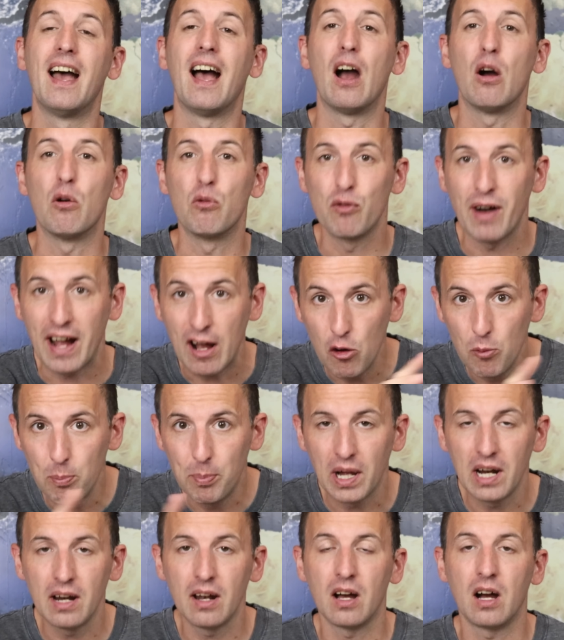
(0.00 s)
around
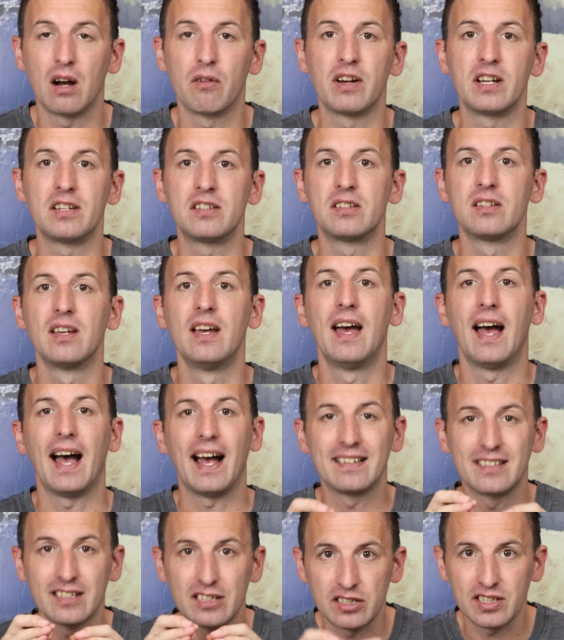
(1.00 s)
Polaris
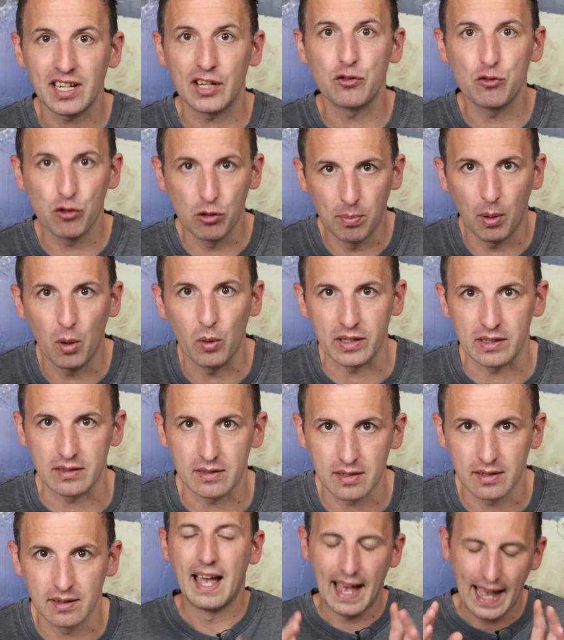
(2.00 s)
as a central
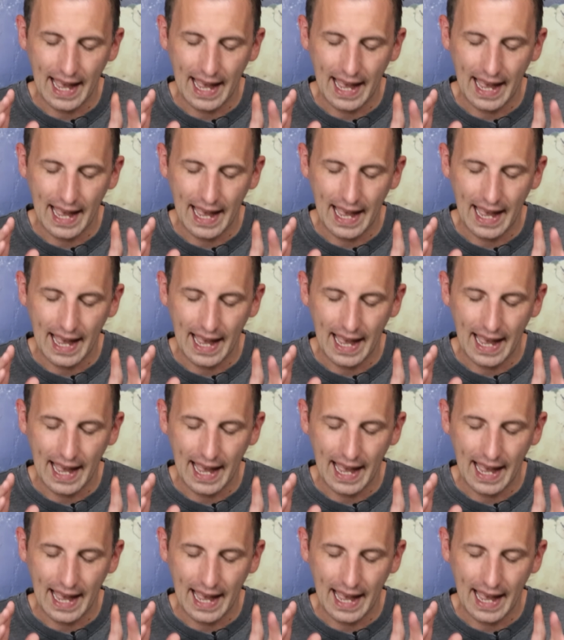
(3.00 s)
point.